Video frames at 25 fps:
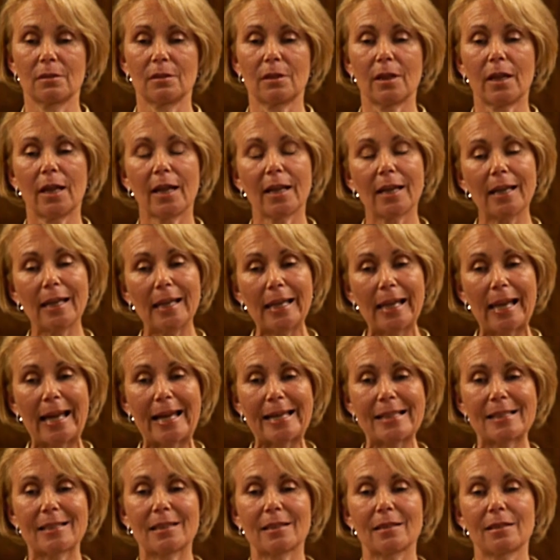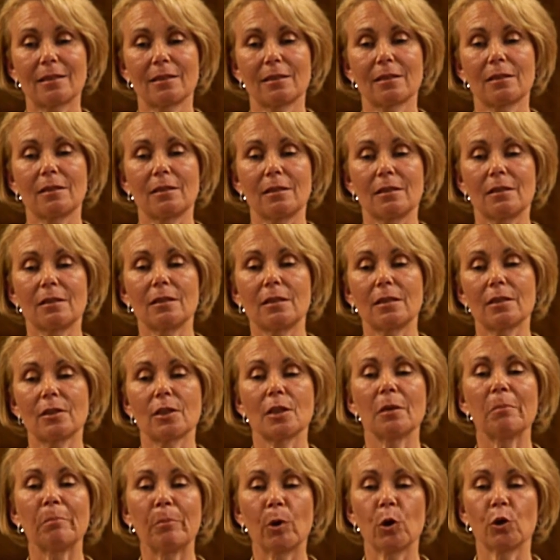and less as a
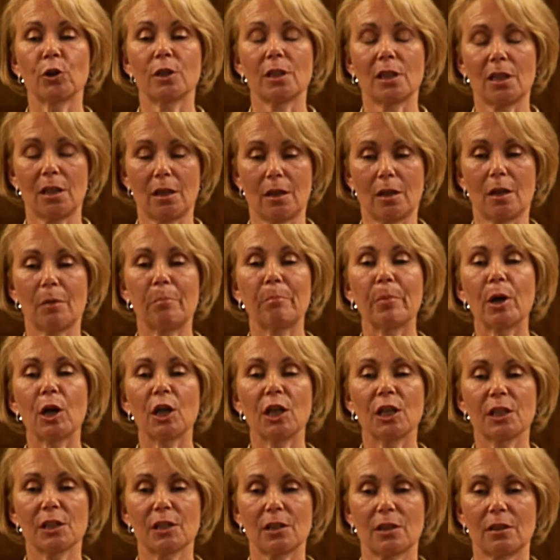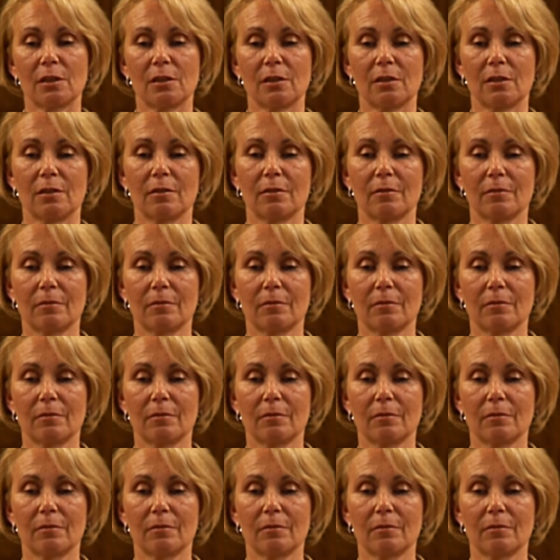body, a person.